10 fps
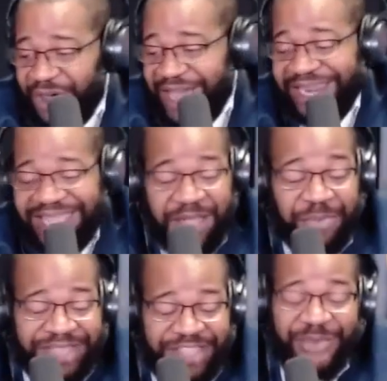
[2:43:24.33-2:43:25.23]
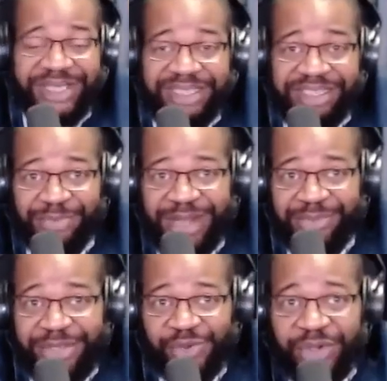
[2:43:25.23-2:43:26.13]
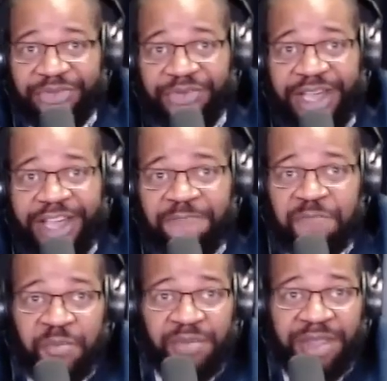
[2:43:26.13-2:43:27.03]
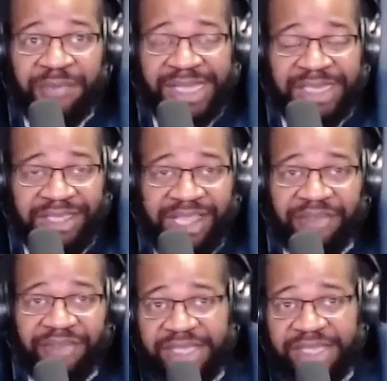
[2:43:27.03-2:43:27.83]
can't believe my son is about to be 25. My lovely and